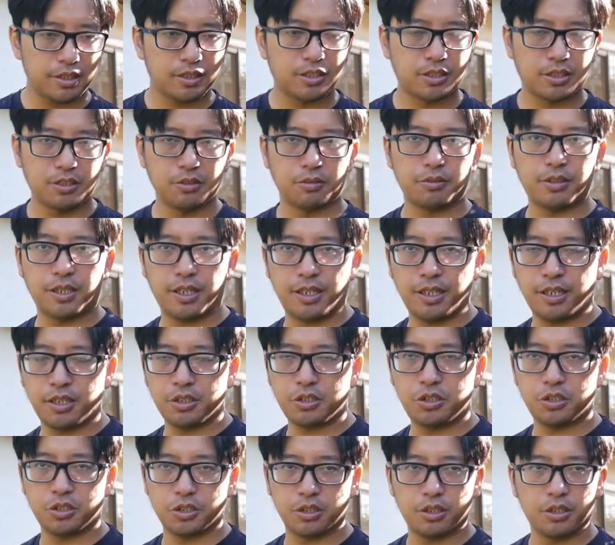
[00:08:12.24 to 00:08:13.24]
a skilled
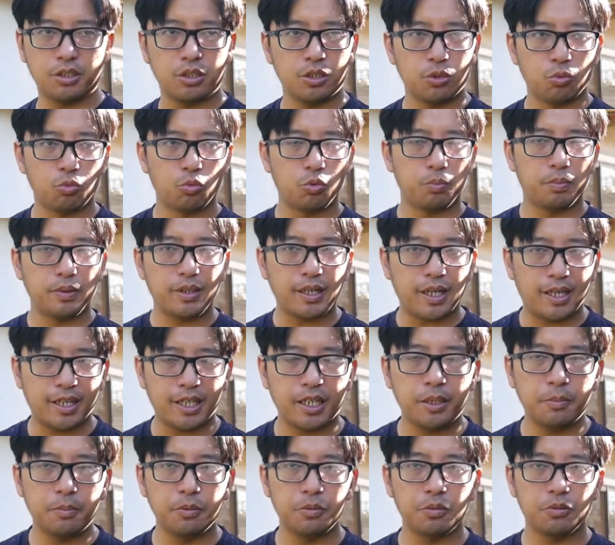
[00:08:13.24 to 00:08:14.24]
archer would be
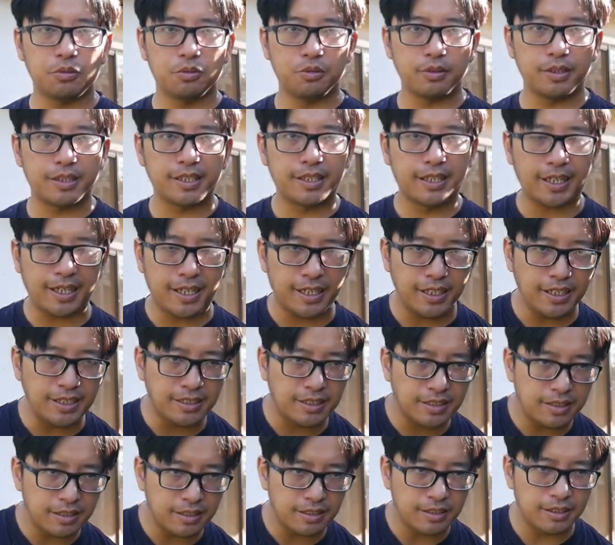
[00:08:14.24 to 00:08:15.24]
able to
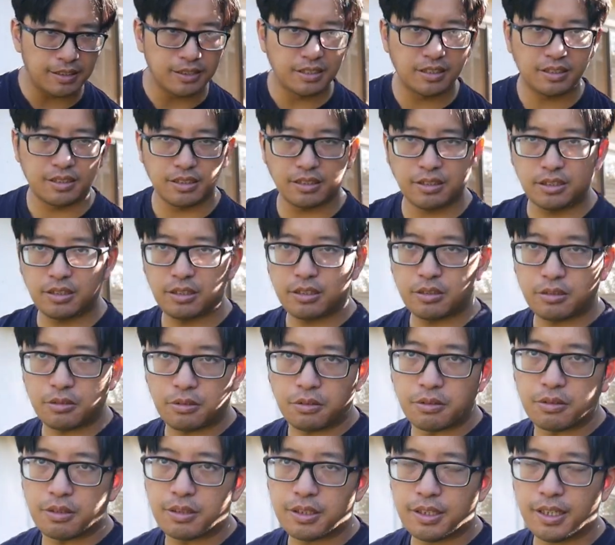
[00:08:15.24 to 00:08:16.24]
gauge the distance
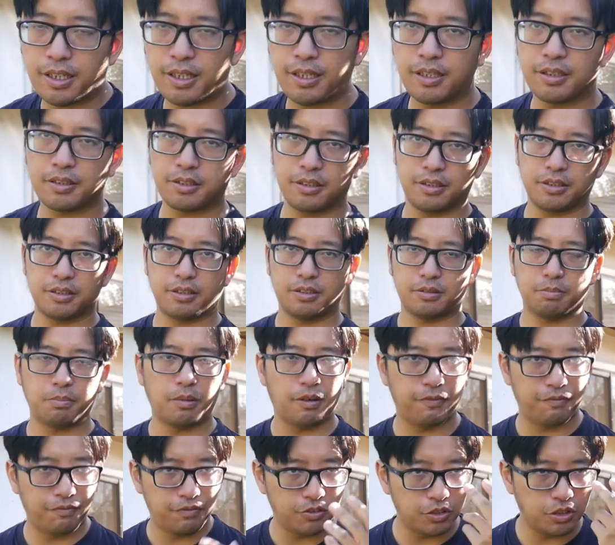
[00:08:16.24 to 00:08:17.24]
to the target
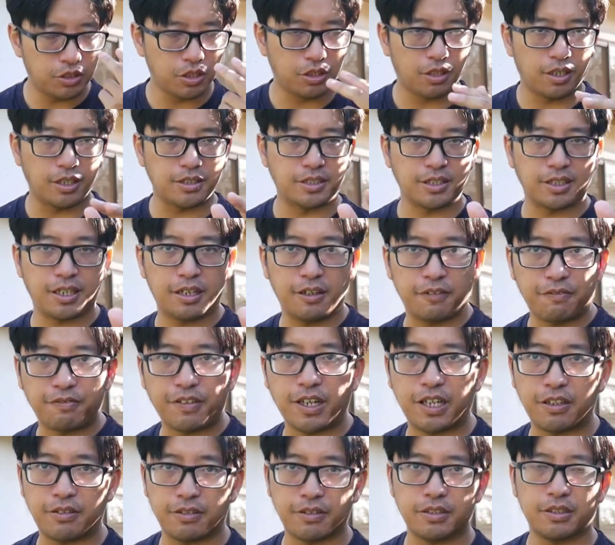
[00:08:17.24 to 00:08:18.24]
by visualizing how
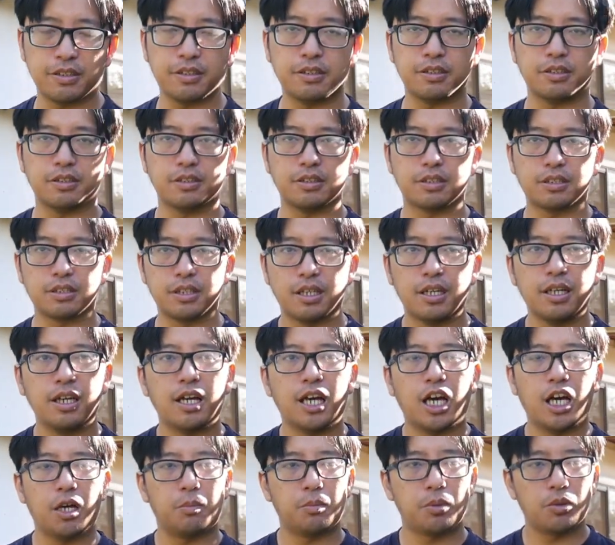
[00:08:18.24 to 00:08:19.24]
far it is.
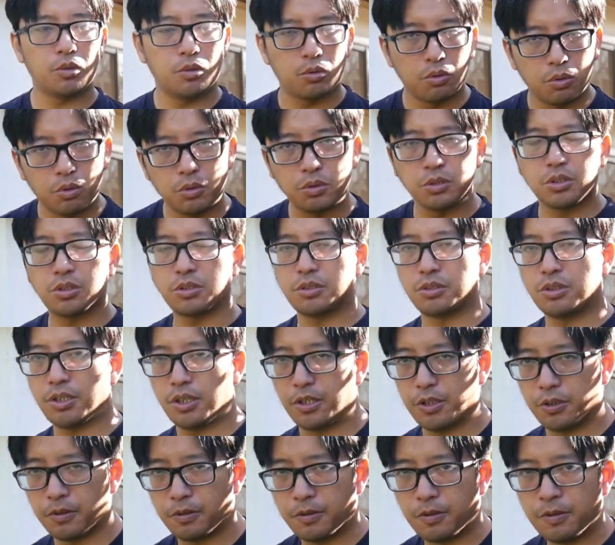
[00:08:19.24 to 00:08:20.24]
And we also
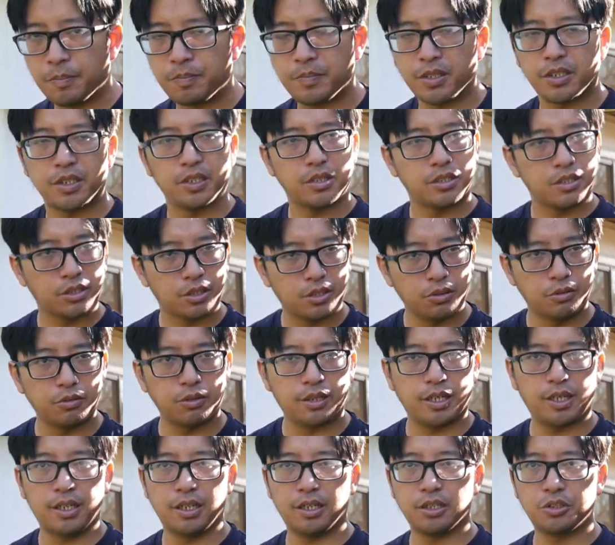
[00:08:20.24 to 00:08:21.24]
know that a
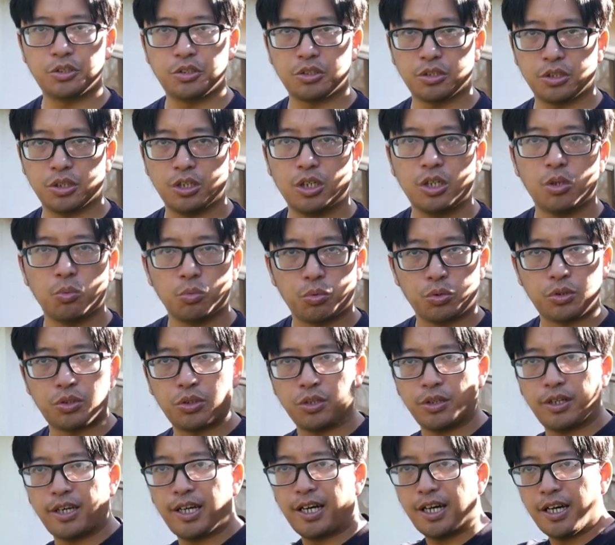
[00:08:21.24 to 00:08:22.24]
skilled archer would
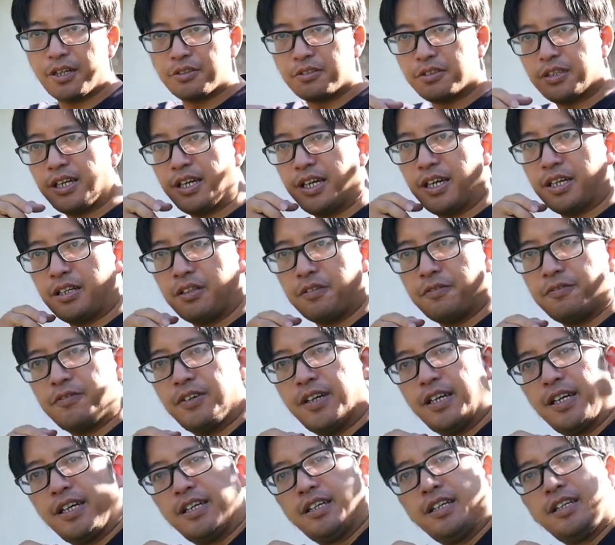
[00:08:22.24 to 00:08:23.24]
know how to
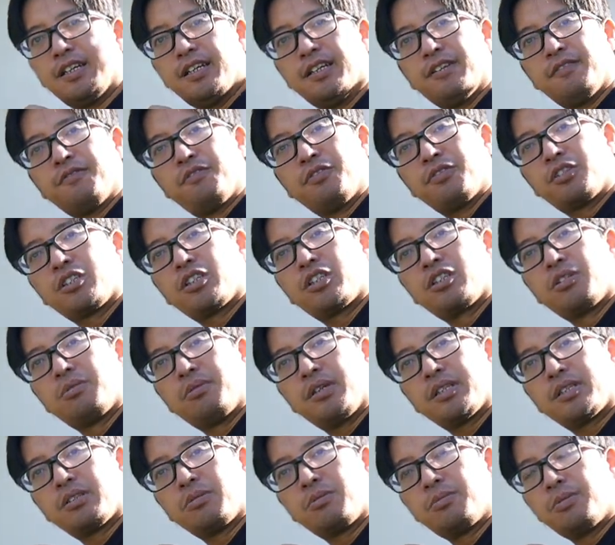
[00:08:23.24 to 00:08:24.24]
elevate for the
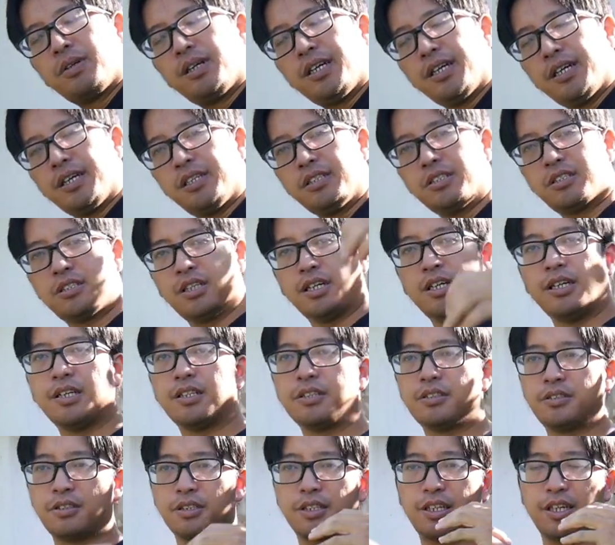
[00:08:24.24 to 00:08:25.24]
correct range
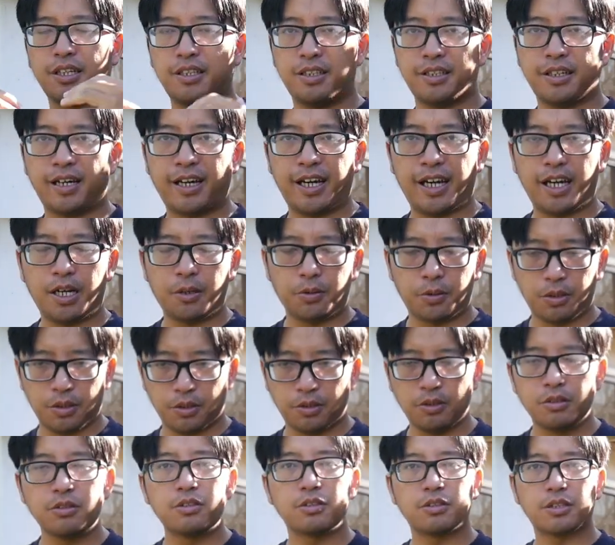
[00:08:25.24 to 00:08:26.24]
to get an
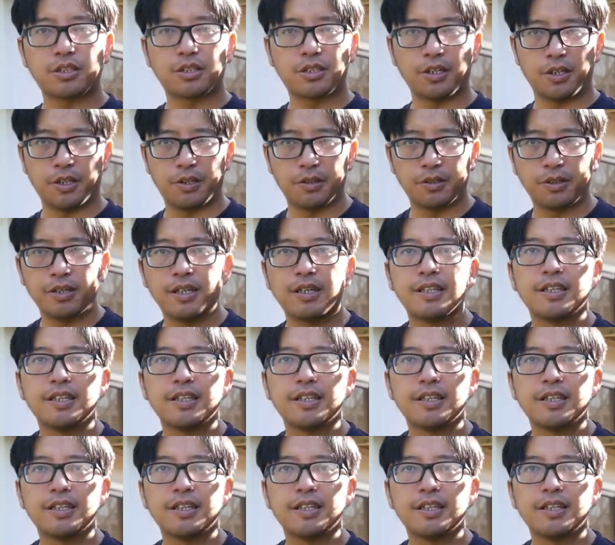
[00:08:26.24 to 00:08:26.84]
arrow to go